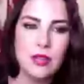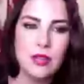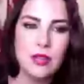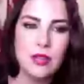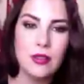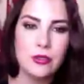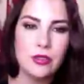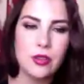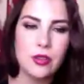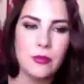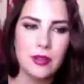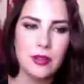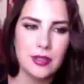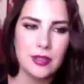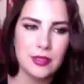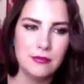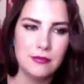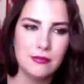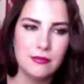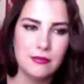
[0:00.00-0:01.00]
I'll go
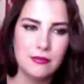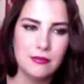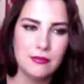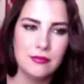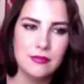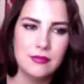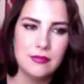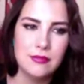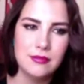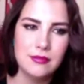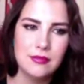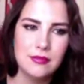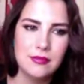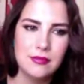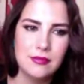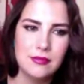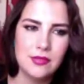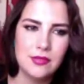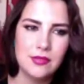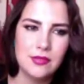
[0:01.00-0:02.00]
somewhere and
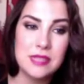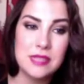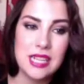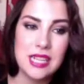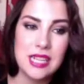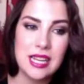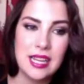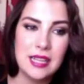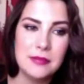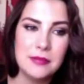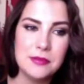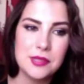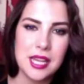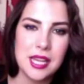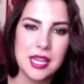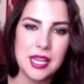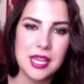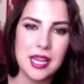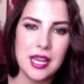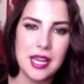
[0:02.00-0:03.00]
sometimes,
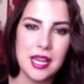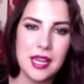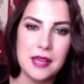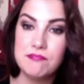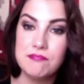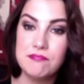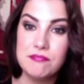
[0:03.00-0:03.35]
you